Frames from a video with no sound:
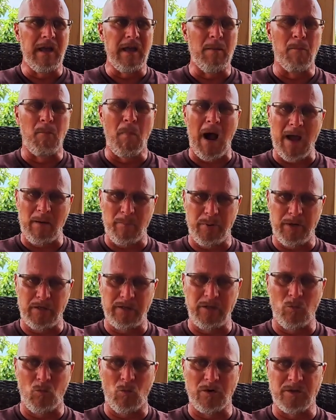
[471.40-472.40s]
in my
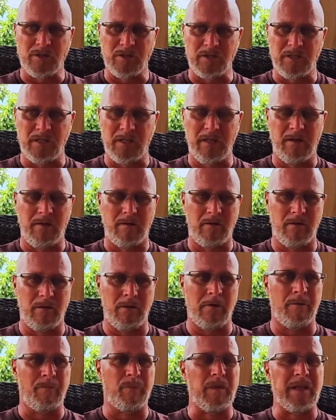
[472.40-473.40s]
opinion, once again,
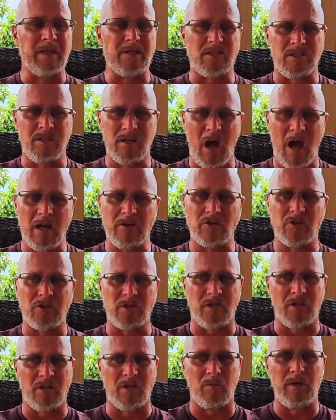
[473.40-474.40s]
it's not
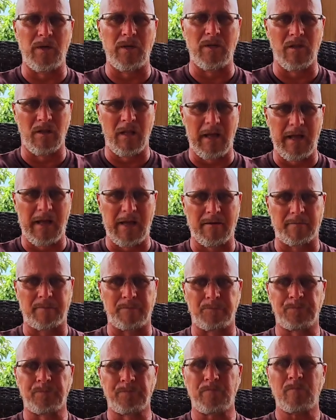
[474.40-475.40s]
just going to be the land.
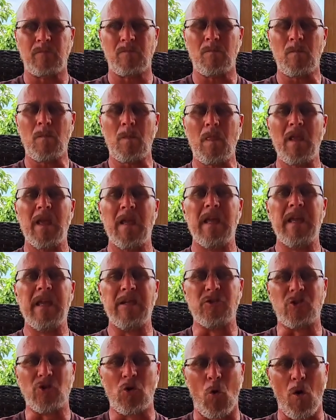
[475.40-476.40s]

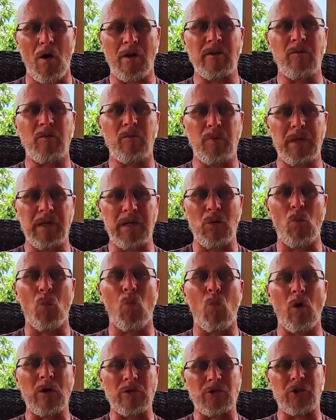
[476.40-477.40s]
It's going to be
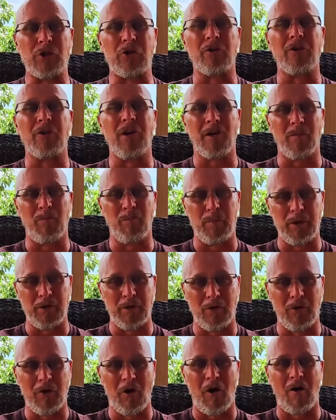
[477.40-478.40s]
what you're going to
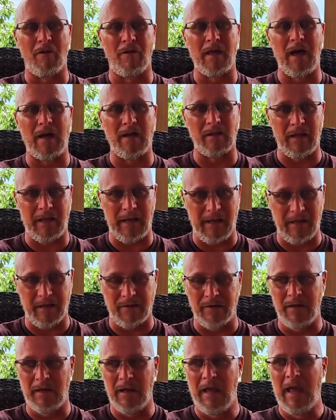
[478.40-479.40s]
build on that
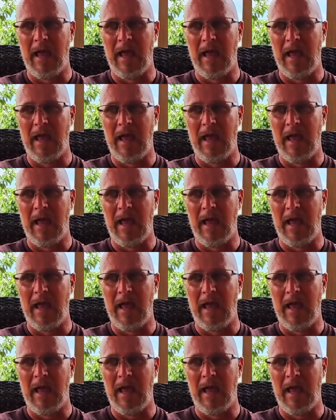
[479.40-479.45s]
land.